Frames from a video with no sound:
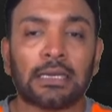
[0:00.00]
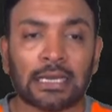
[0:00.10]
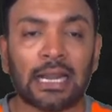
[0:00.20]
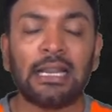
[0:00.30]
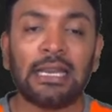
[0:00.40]

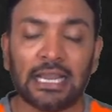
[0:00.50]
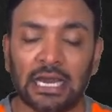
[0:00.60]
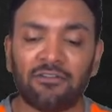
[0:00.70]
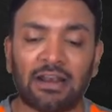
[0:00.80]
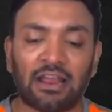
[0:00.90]
Current
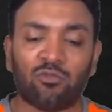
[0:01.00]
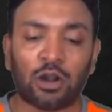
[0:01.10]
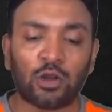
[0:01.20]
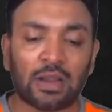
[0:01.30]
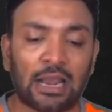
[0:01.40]
year, when I
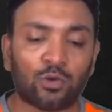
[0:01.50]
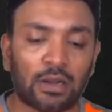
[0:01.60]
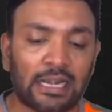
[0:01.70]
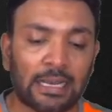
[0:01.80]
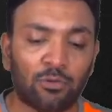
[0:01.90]
want to
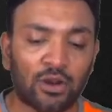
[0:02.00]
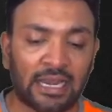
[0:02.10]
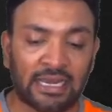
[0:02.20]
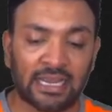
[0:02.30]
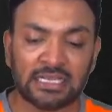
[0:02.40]
calculate
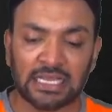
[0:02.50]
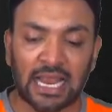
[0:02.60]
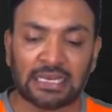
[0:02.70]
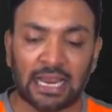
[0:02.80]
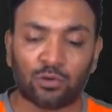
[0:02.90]
WNAS,
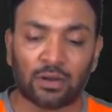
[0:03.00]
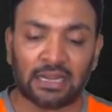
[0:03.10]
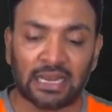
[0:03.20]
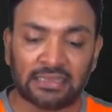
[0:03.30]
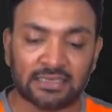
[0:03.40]
I'll
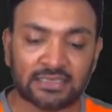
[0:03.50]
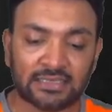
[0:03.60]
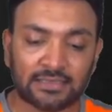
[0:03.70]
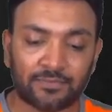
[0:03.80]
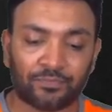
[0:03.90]
calculate like
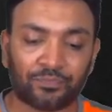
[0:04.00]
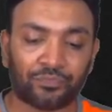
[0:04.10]
this.